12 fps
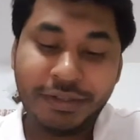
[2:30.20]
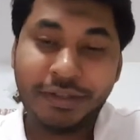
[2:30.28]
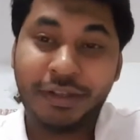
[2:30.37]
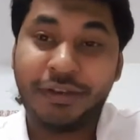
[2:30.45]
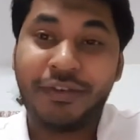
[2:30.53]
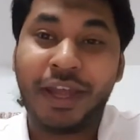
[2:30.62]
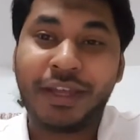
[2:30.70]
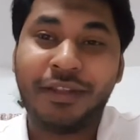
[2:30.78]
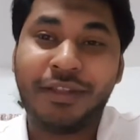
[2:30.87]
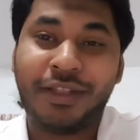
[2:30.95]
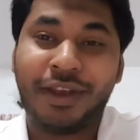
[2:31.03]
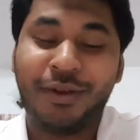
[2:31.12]
the cracking
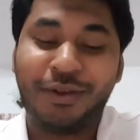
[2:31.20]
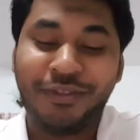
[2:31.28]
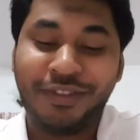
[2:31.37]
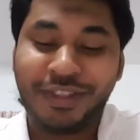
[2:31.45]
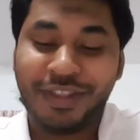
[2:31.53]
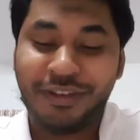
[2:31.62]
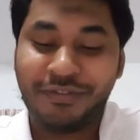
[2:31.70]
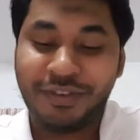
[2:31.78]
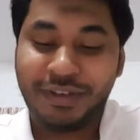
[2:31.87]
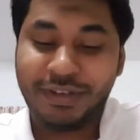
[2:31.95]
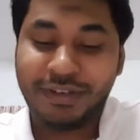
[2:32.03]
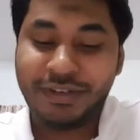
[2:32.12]
sound of the
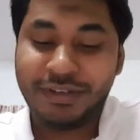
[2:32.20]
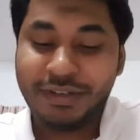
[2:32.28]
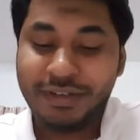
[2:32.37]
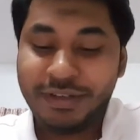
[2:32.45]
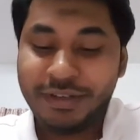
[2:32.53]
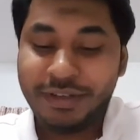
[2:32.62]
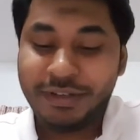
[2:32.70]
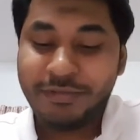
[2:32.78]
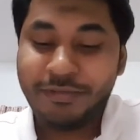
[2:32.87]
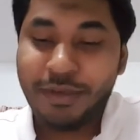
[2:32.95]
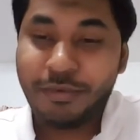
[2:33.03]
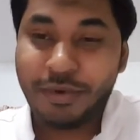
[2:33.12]
cellophane
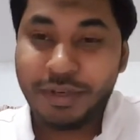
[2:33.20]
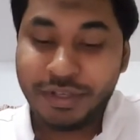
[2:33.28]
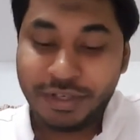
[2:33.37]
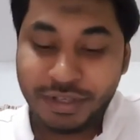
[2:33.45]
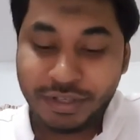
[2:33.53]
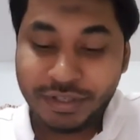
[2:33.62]
paper here.